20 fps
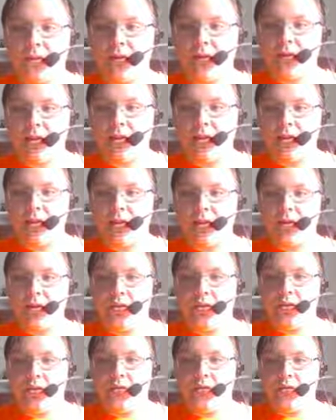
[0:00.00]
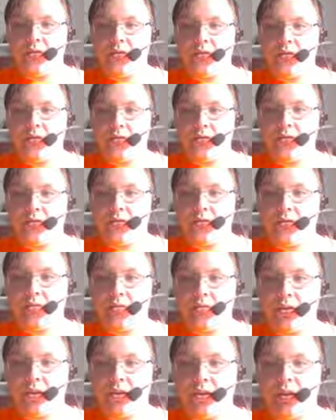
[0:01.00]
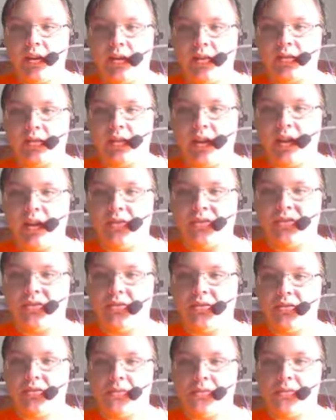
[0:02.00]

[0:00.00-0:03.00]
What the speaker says: They call it a statue.